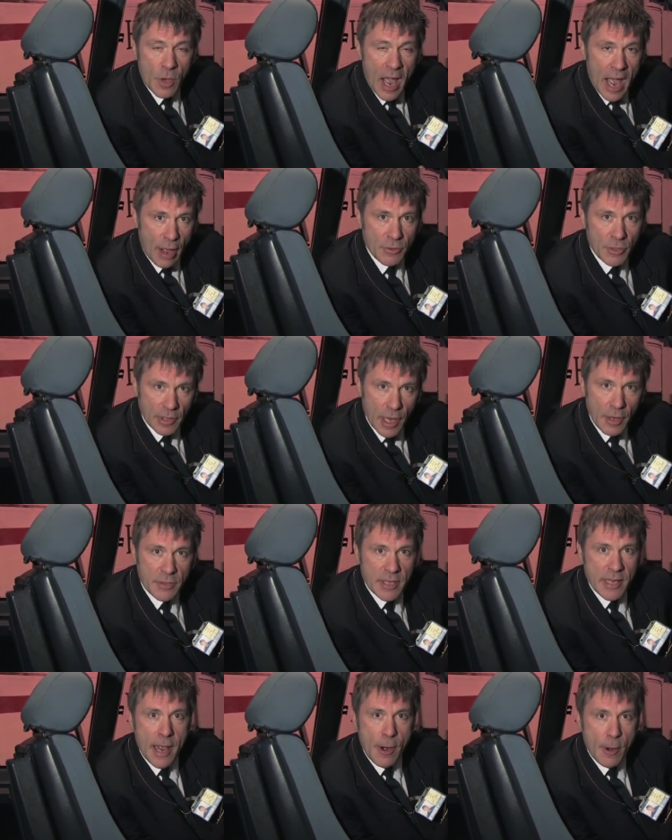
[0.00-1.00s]
How to load
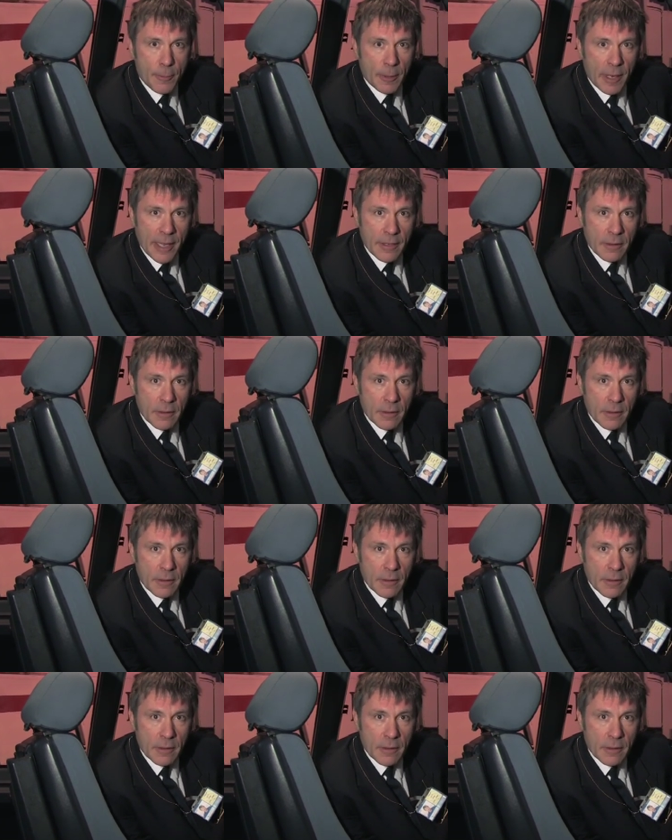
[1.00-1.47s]
the airplane.